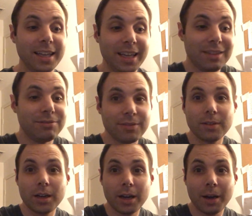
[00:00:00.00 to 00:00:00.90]
if
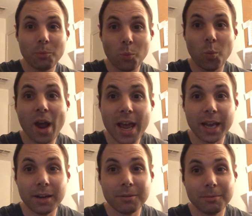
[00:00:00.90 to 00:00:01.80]
and
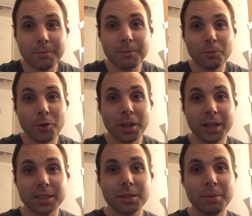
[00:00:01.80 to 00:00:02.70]
when,
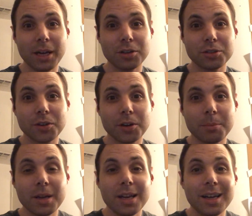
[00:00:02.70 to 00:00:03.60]
really is the better
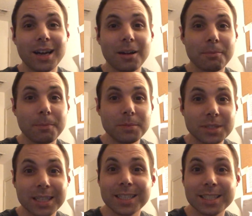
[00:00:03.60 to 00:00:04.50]
term, I'm
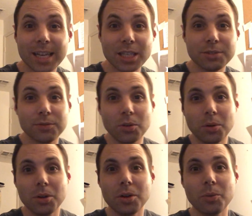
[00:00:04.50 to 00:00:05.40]

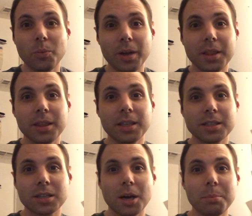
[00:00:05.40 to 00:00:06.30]
successful with
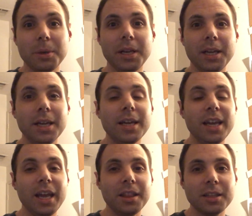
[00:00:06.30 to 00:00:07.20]
this company
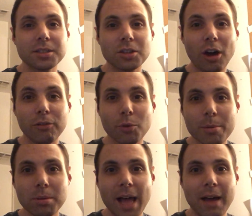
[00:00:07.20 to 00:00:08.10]
and the
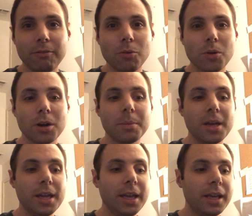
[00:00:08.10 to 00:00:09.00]
software platform
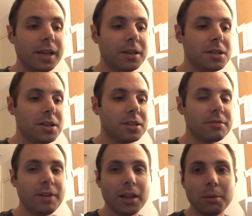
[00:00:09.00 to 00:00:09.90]
and
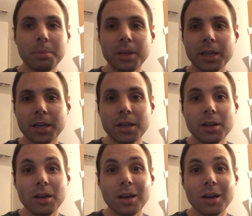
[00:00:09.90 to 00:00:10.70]
developing